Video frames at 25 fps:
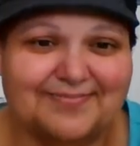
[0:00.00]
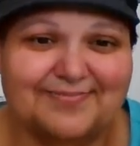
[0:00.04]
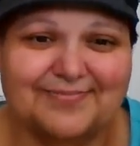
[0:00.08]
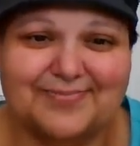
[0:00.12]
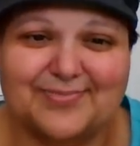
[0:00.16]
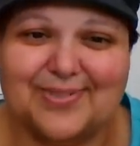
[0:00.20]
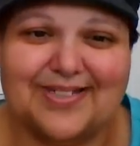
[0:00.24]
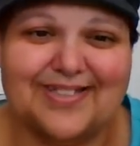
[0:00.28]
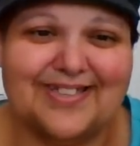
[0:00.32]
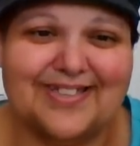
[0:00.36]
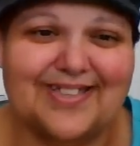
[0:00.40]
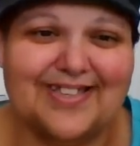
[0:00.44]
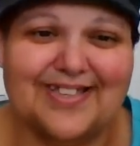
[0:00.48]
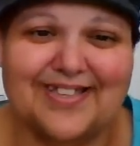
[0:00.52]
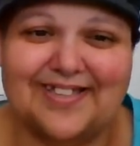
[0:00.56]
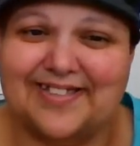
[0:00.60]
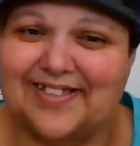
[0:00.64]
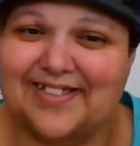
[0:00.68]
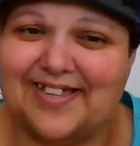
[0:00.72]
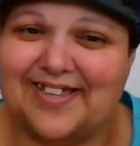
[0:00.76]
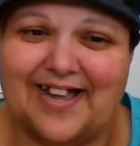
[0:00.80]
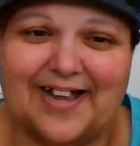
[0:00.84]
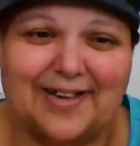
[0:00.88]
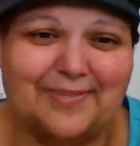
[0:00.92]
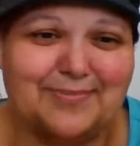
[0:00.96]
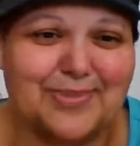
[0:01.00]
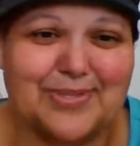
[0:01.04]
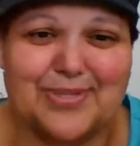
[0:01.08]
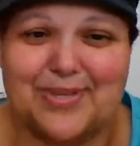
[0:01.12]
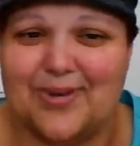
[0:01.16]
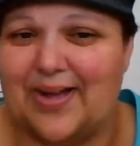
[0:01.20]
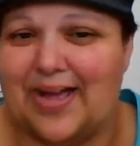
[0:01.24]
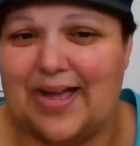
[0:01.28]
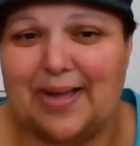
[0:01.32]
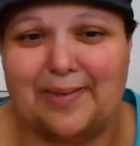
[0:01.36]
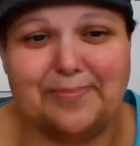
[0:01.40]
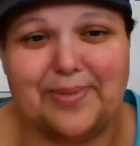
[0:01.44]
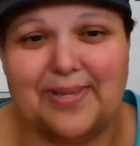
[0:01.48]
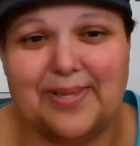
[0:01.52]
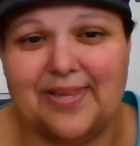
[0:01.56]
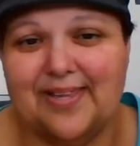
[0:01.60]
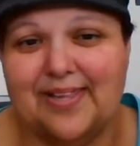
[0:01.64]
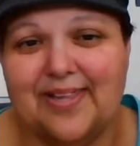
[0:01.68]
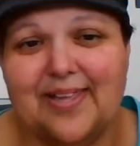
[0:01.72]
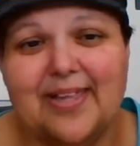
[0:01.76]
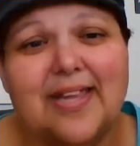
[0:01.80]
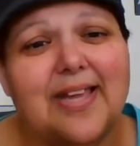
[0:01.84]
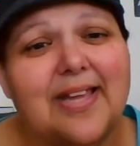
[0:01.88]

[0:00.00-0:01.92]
really, I'm so happy.